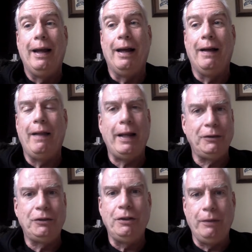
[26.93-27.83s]
Uh, I
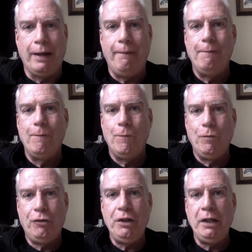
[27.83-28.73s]
used to do that.
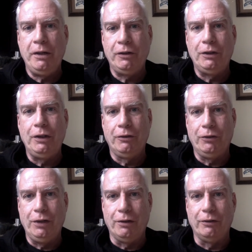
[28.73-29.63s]
For years and years
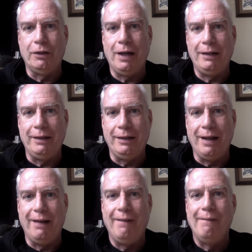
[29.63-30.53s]
and years, I did that.